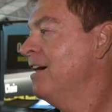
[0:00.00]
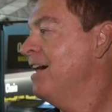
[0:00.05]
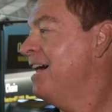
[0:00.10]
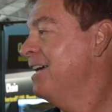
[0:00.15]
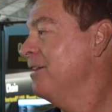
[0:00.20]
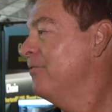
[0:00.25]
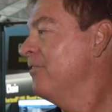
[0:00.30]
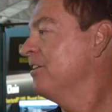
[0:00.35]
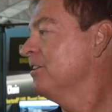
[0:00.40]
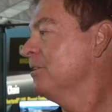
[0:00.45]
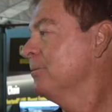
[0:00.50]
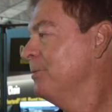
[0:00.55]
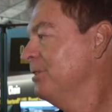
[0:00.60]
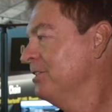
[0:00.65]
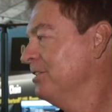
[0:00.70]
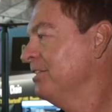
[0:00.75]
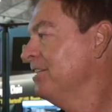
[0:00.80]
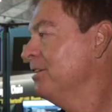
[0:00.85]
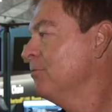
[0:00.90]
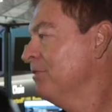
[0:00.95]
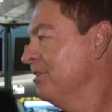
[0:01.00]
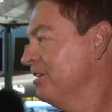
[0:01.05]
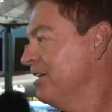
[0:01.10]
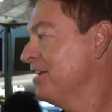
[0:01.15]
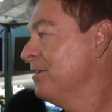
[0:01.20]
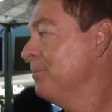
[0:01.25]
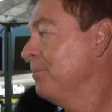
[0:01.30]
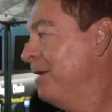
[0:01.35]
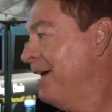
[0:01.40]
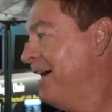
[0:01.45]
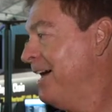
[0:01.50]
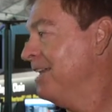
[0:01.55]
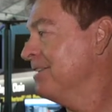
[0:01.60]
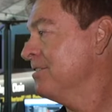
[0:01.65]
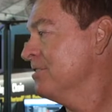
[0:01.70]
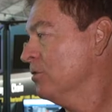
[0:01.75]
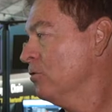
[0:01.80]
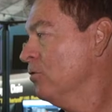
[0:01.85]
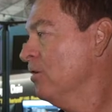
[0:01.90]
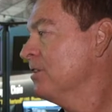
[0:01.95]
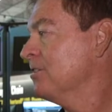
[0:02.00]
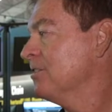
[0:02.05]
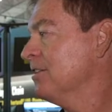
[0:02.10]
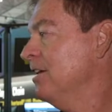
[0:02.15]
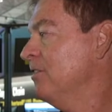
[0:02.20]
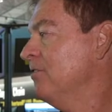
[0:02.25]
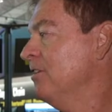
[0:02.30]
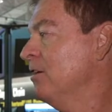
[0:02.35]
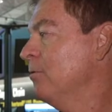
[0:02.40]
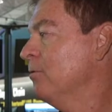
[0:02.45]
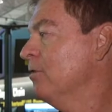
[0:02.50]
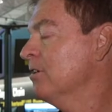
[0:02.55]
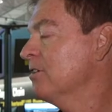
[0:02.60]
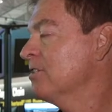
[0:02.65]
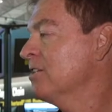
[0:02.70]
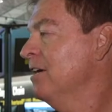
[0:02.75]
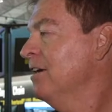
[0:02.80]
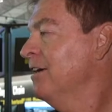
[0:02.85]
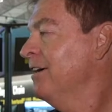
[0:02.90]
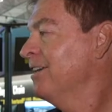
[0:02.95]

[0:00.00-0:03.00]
high availability redundant paths across cloud networks,